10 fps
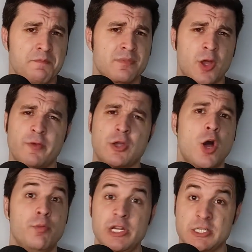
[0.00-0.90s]
of a
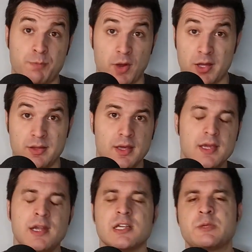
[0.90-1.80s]
communist plot
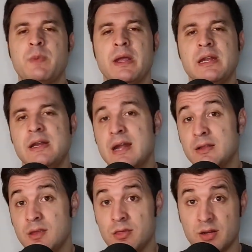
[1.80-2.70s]
in Spain in
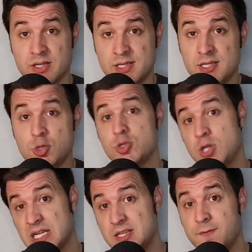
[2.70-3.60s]
1936 to
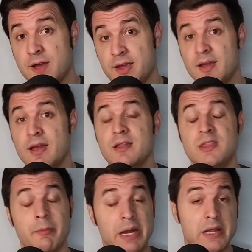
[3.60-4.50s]
justify the
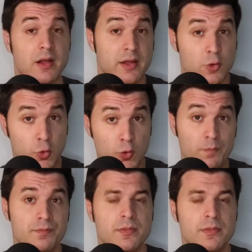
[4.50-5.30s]
military coup,